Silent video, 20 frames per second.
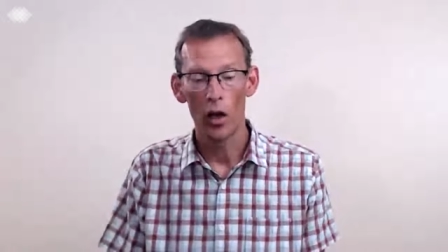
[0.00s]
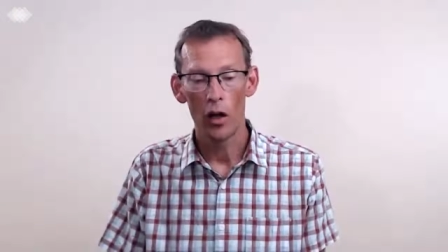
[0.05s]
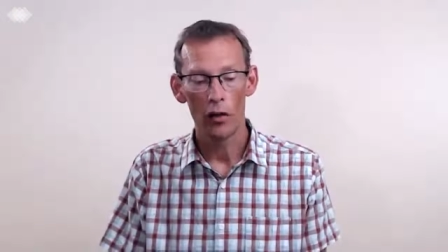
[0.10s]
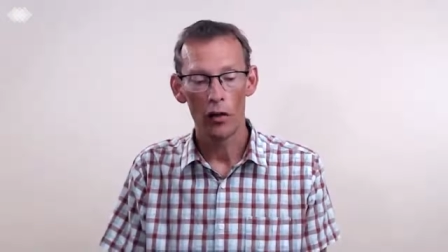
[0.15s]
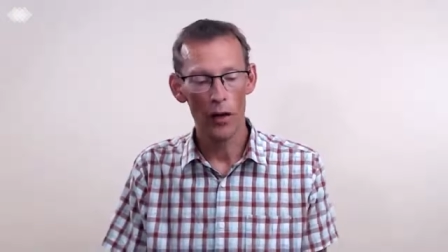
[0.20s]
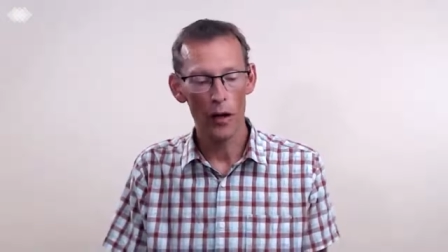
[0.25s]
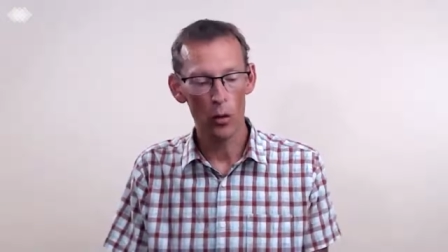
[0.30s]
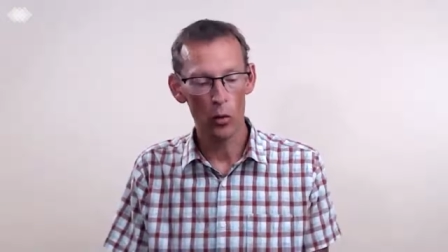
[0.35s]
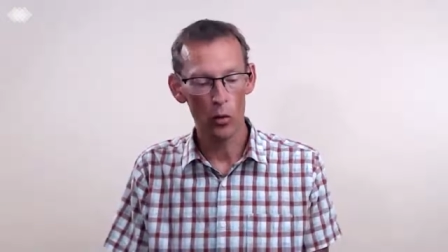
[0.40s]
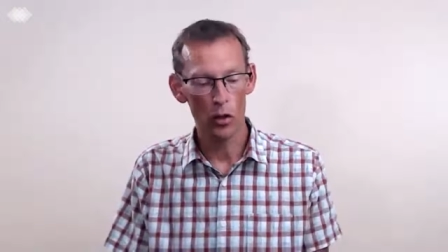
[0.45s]

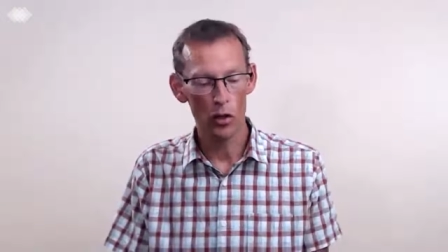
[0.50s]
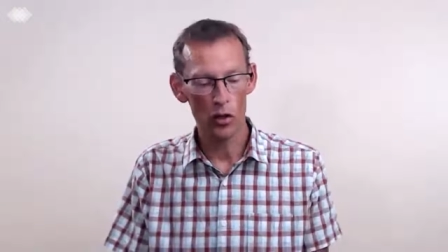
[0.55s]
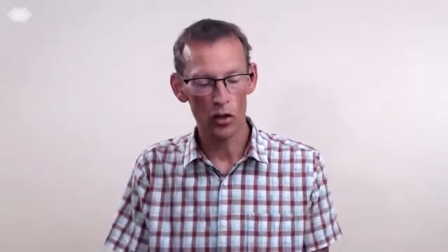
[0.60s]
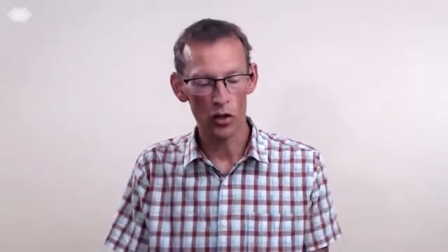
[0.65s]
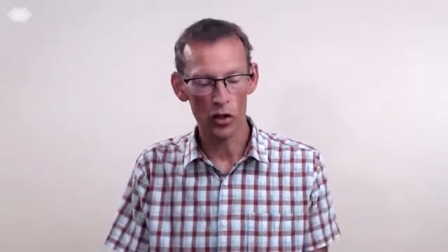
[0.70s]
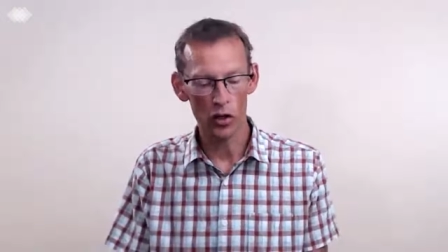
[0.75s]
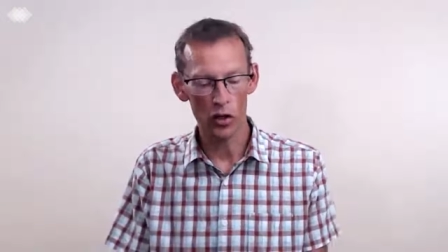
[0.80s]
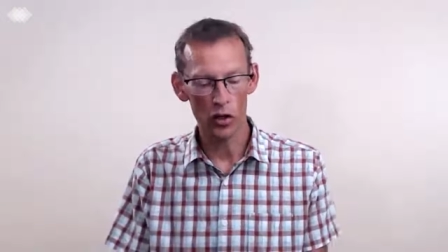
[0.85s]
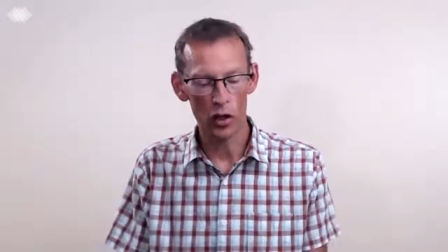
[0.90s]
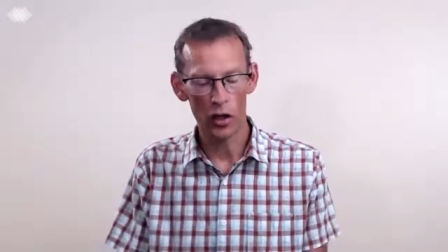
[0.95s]
There
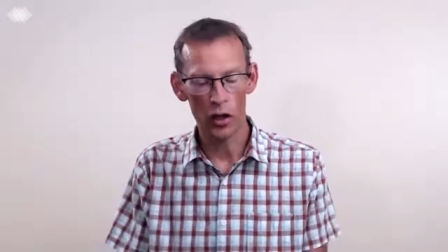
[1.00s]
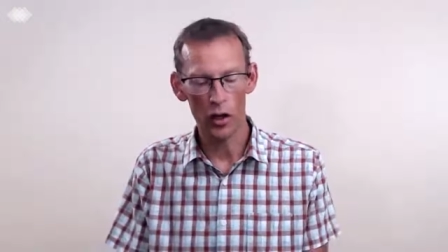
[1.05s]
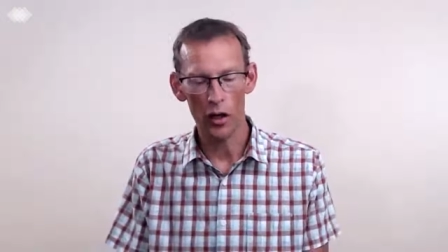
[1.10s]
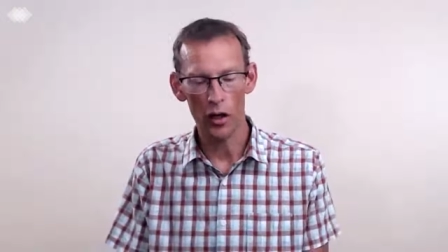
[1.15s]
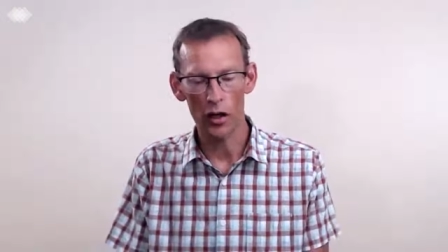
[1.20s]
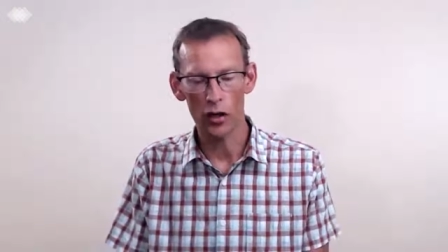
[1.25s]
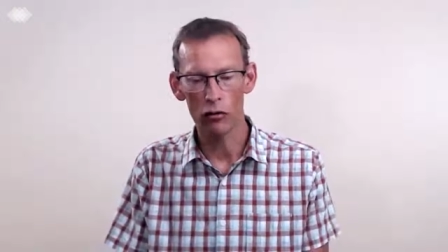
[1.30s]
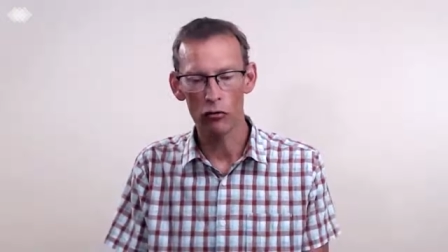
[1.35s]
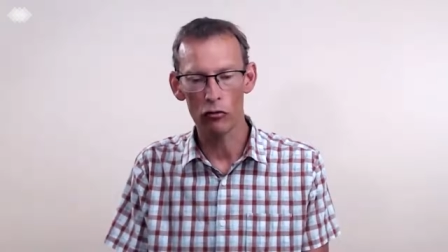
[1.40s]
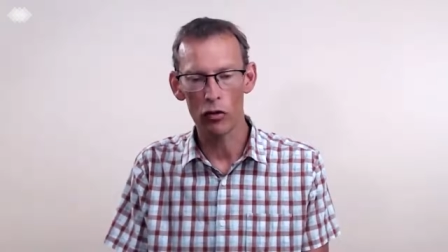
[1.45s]
was uh,
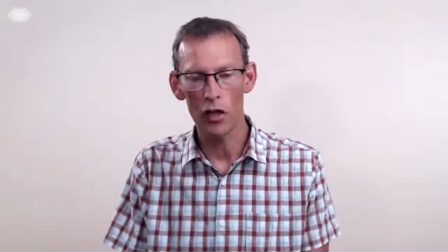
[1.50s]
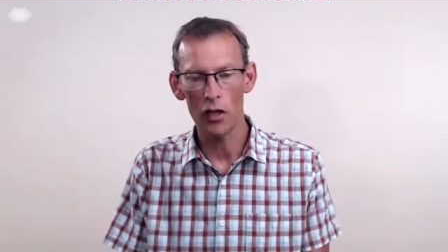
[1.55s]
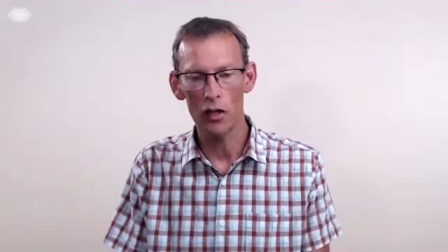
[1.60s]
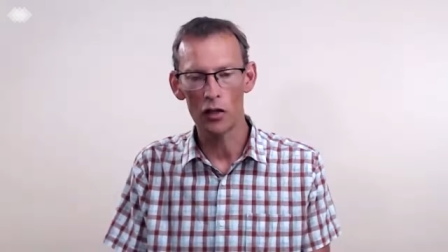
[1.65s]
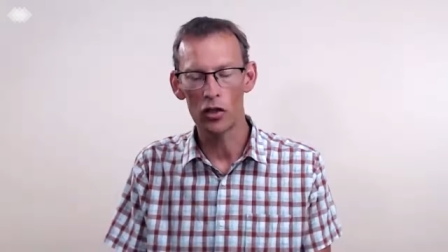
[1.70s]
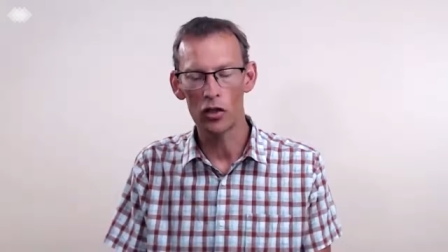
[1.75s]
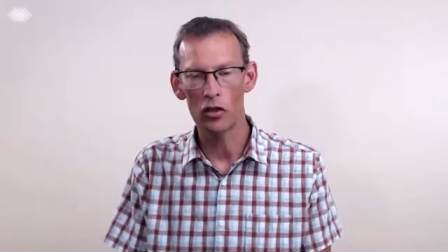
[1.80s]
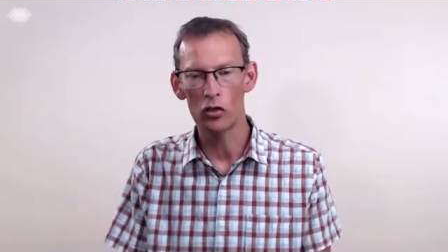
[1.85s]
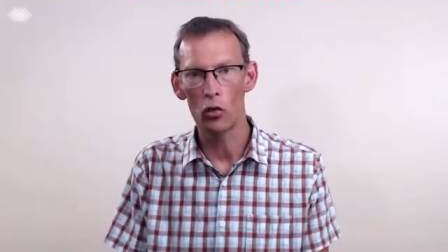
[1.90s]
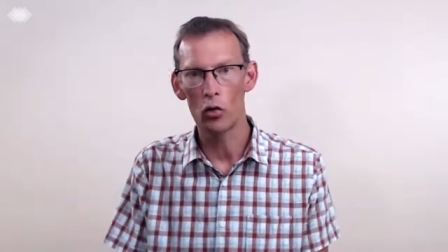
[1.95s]
a great
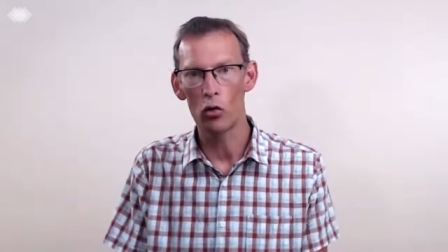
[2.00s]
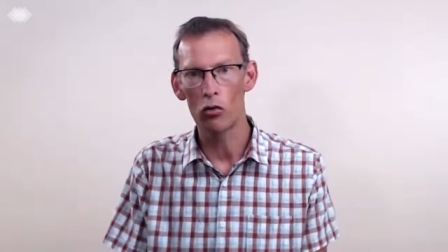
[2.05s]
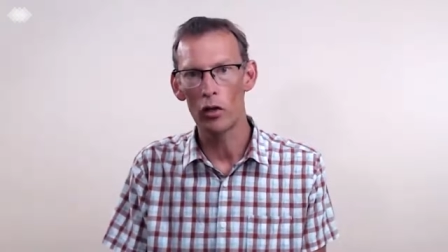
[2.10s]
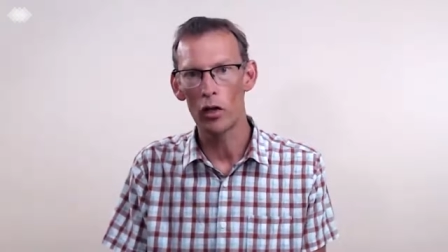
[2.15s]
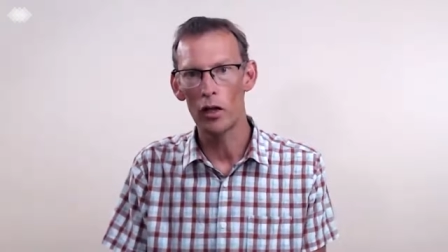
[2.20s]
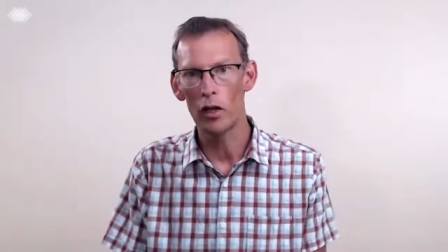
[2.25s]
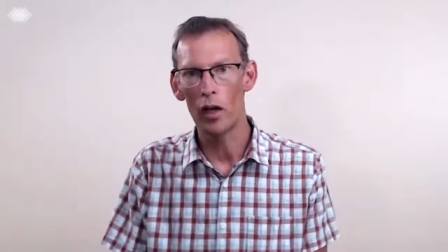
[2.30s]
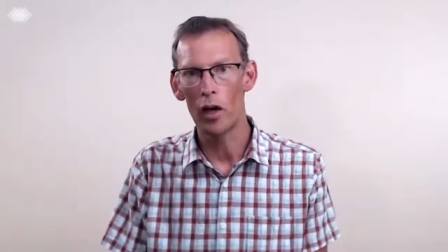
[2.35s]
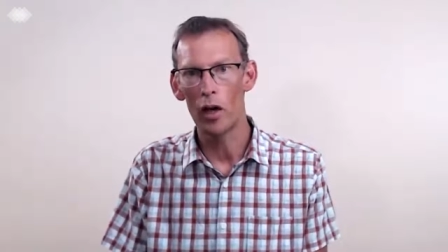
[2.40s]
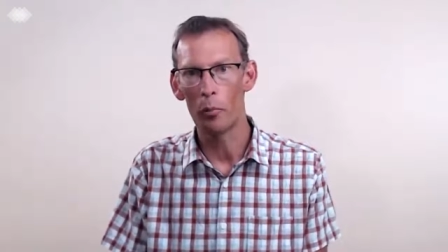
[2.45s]

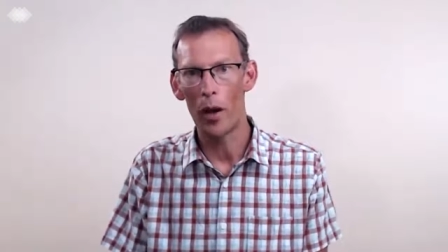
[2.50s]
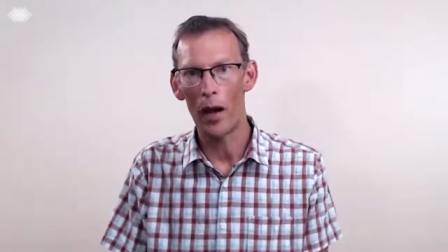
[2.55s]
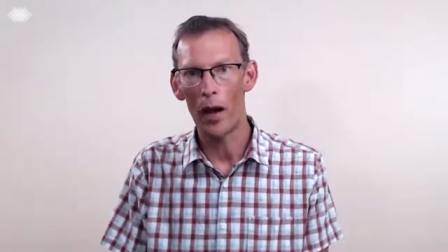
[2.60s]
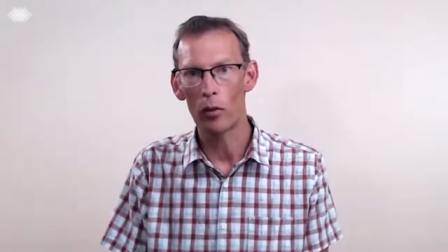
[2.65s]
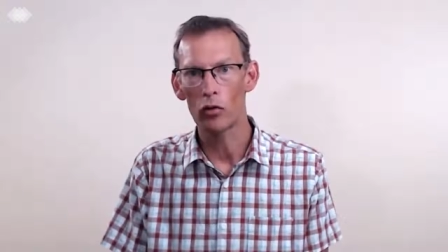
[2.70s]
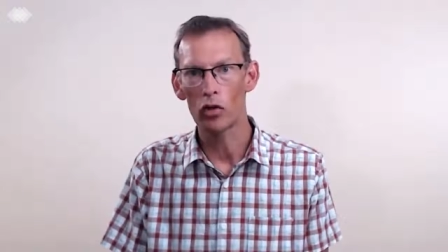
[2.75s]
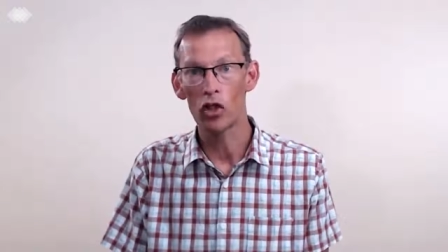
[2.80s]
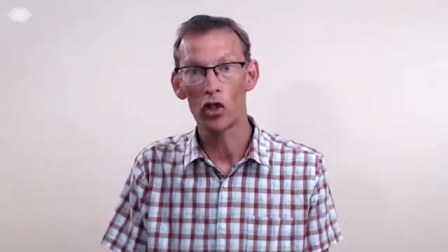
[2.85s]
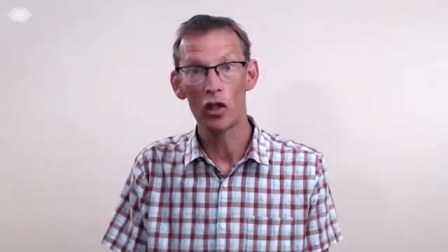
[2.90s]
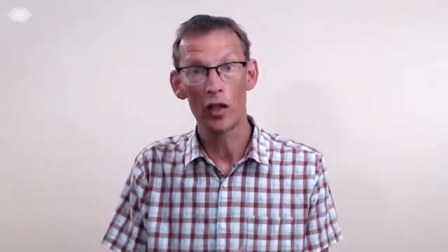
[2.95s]
story
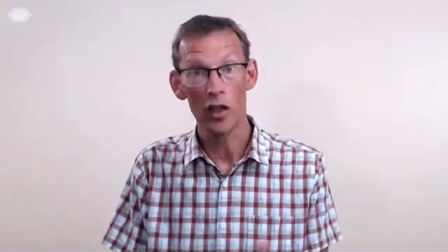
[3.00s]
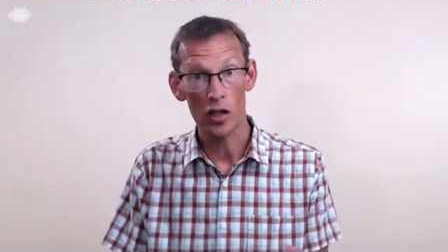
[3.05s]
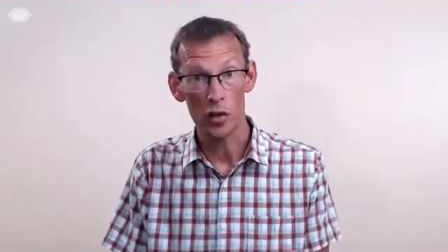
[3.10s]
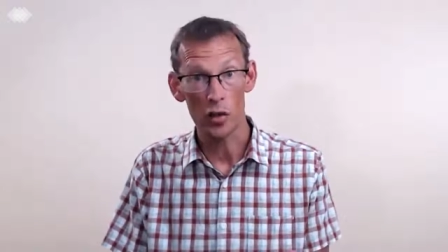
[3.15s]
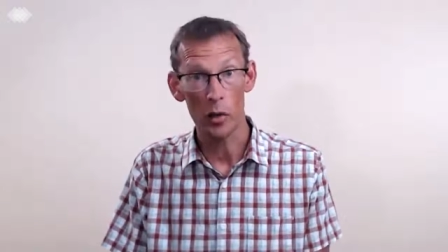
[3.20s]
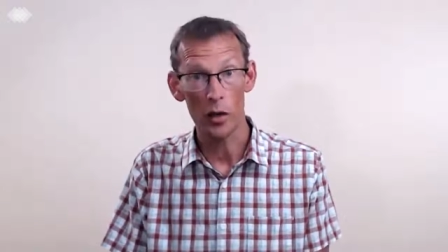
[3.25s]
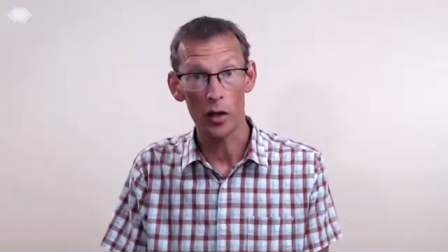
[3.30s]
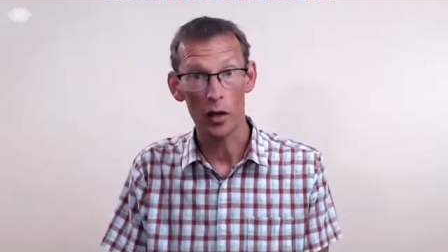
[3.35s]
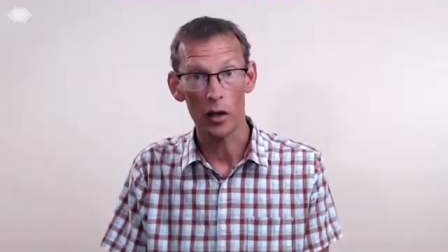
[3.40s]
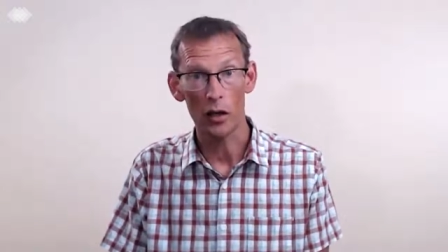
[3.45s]
about Schlitz
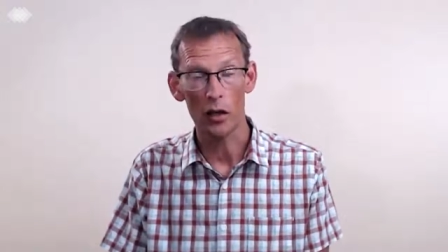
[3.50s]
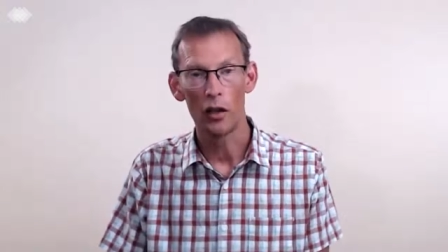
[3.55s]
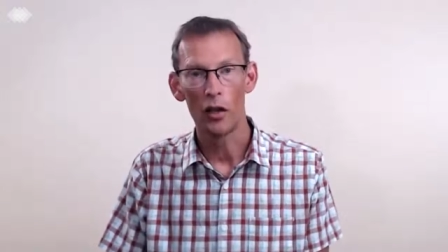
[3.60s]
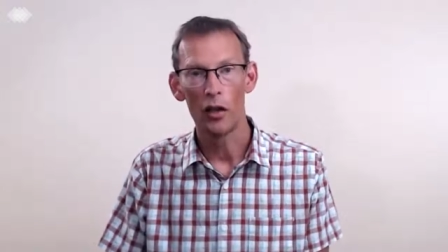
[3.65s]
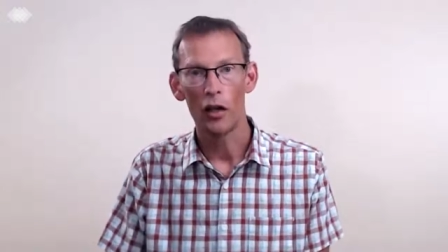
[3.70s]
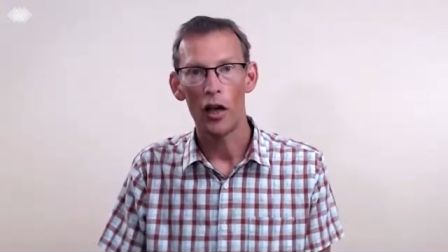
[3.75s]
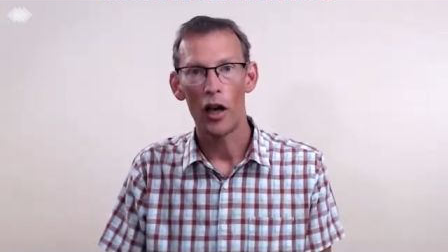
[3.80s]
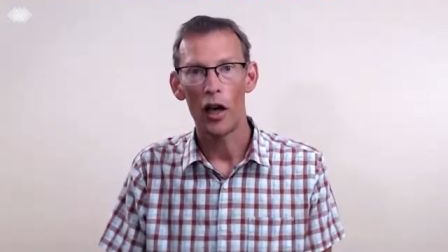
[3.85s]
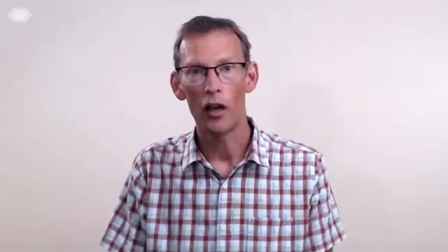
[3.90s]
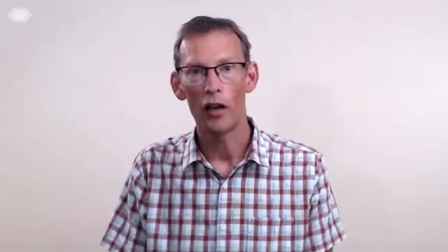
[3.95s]
beer
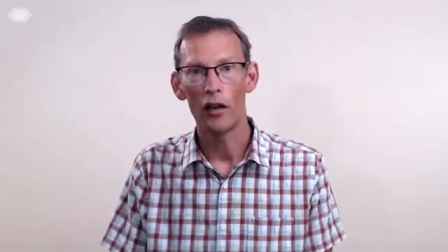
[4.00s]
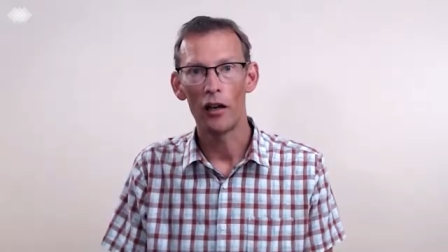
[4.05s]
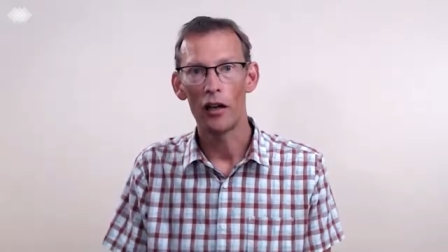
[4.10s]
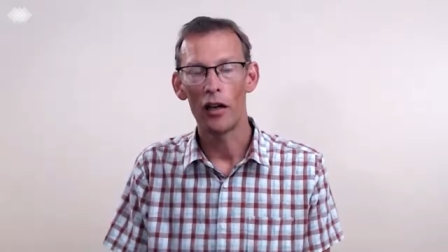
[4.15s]
and,